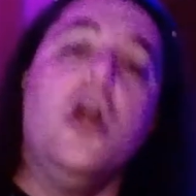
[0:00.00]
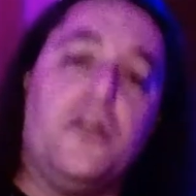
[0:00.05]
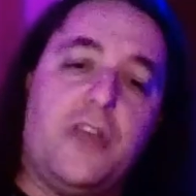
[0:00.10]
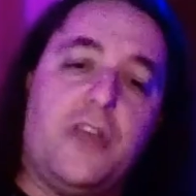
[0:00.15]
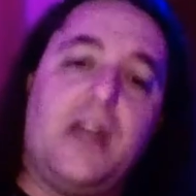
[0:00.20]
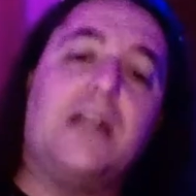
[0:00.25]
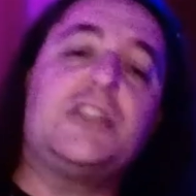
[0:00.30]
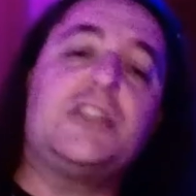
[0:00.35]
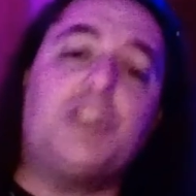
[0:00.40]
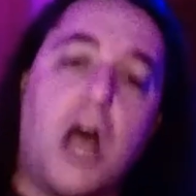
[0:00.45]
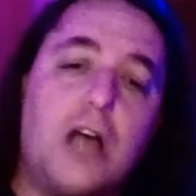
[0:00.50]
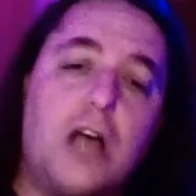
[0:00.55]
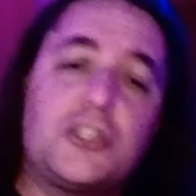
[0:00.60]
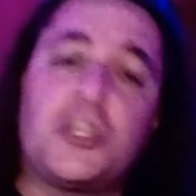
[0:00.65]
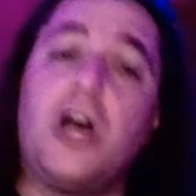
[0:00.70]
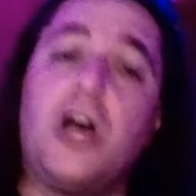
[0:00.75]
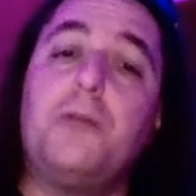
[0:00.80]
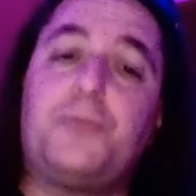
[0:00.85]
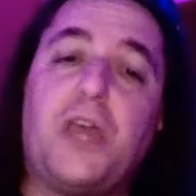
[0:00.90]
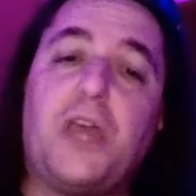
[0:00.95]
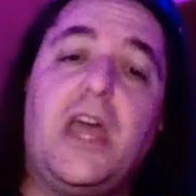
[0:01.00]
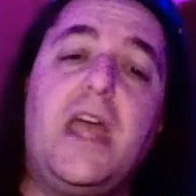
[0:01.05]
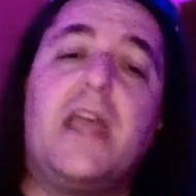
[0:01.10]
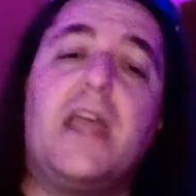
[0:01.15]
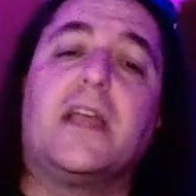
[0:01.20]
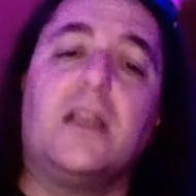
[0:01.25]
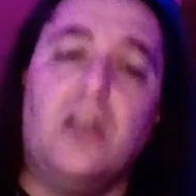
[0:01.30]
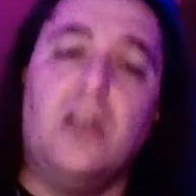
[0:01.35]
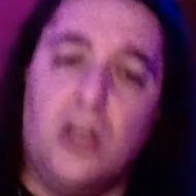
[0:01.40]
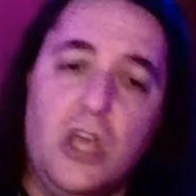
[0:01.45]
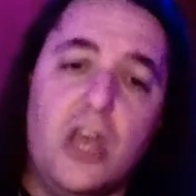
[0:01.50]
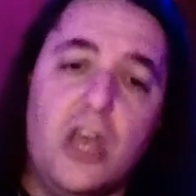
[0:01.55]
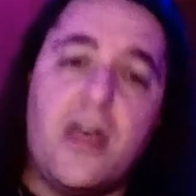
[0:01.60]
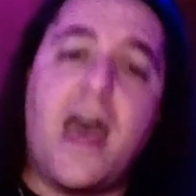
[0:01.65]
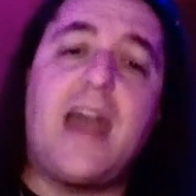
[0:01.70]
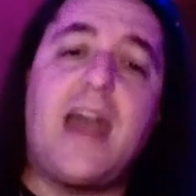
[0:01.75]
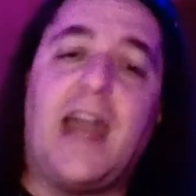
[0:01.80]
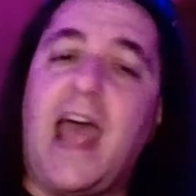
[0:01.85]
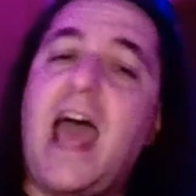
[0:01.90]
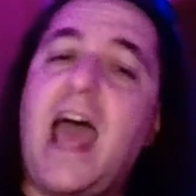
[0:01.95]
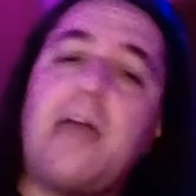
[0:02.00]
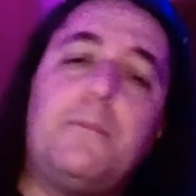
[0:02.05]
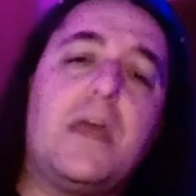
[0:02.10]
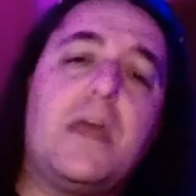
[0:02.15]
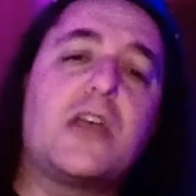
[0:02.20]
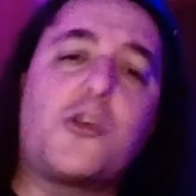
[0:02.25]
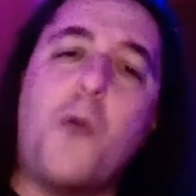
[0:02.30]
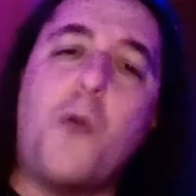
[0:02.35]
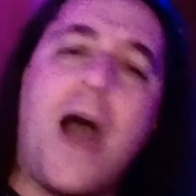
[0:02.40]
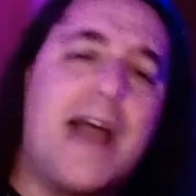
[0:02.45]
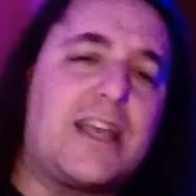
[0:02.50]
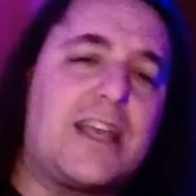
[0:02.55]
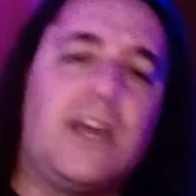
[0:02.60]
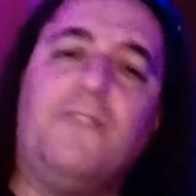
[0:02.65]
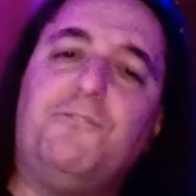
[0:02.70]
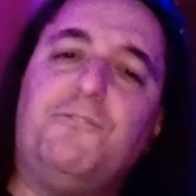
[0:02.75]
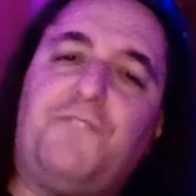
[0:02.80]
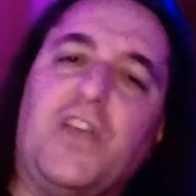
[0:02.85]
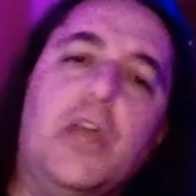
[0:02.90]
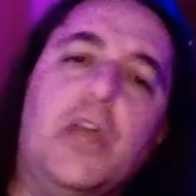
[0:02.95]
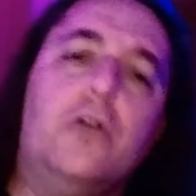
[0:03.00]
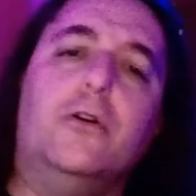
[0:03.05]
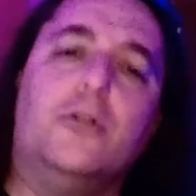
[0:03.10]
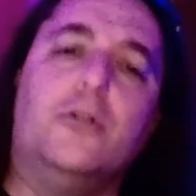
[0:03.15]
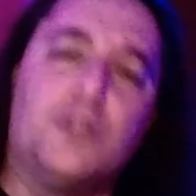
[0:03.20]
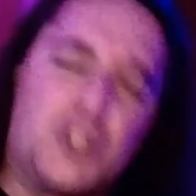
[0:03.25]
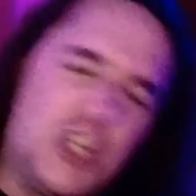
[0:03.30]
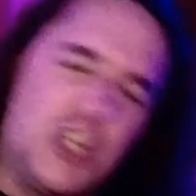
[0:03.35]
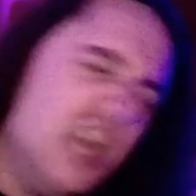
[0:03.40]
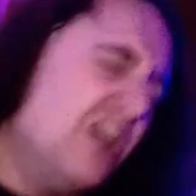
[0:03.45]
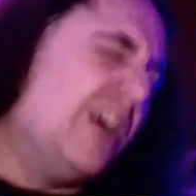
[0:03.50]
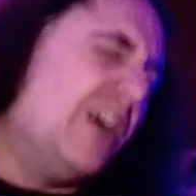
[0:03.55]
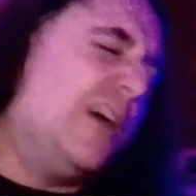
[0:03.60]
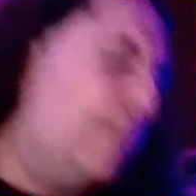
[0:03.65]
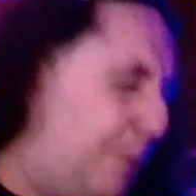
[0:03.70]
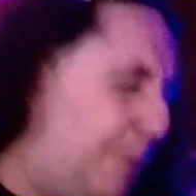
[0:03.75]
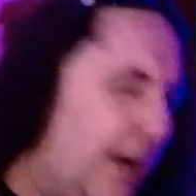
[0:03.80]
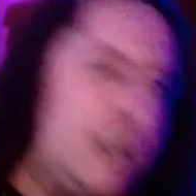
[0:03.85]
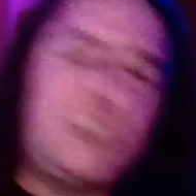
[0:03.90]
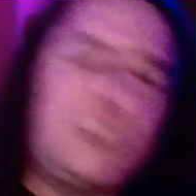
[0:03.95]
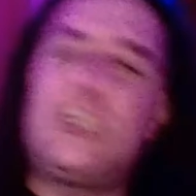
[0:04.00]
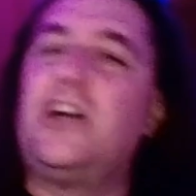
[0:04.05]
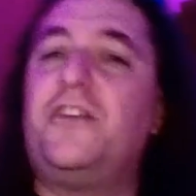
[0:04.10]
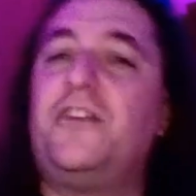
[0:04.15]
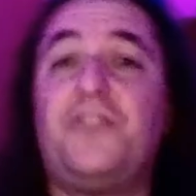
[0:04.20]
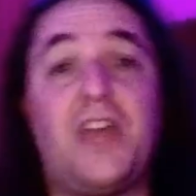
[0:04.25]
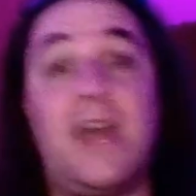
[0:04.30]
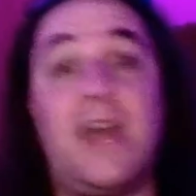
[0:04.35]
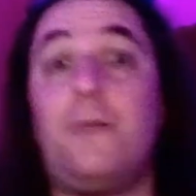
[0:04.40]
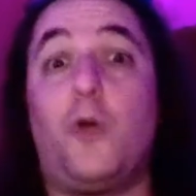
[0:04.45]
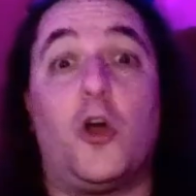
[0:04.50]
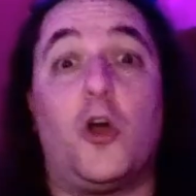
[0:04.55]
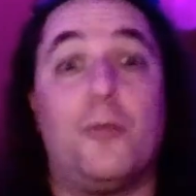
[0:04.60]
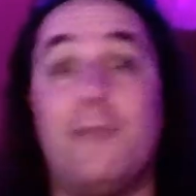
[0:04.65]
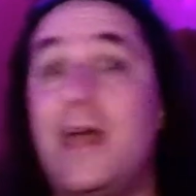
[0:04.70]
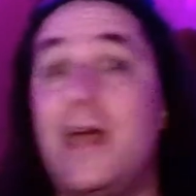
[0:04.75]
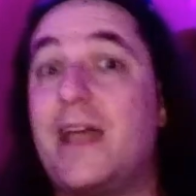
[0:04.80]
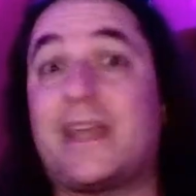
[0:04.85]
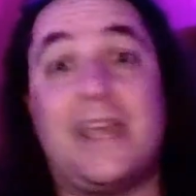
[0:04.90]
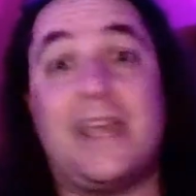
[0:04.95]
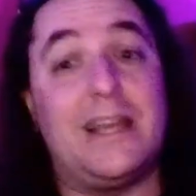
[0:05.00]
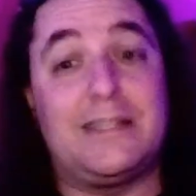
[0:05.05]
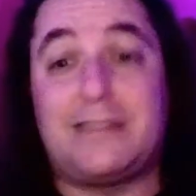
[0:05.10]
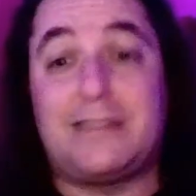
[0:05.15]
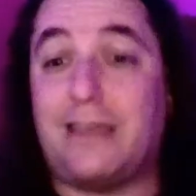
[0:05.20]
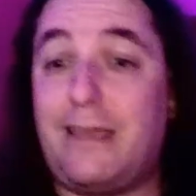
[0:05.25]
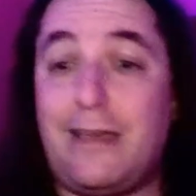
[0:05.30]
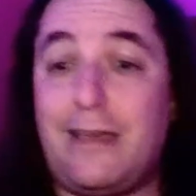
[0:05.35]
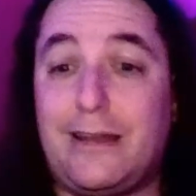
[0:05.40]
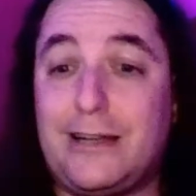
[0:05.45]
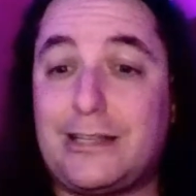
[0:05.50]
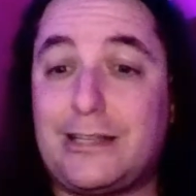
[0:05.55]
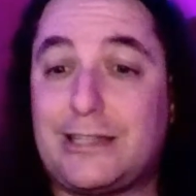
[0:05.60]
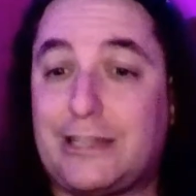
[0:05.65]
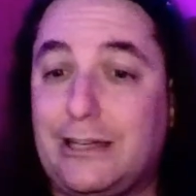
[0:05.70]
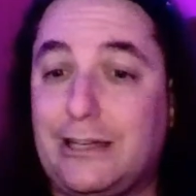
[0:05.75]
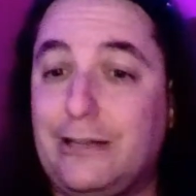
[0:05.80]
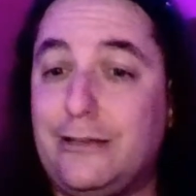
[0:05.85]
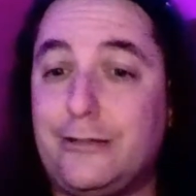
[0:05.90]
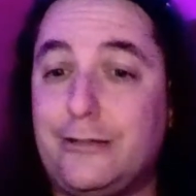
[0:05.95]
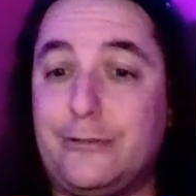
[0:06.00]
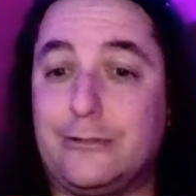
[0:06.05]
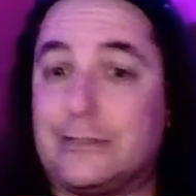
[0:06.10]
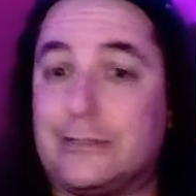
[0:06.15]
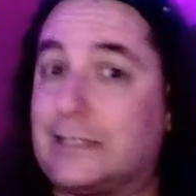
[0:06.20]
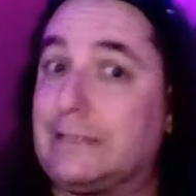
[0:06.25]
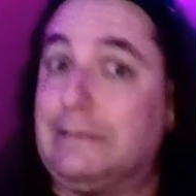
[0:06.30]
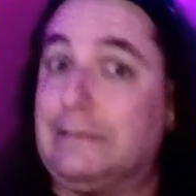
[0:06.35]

Then I saw something that had me quite confused. A bunch of them were making tennis shoes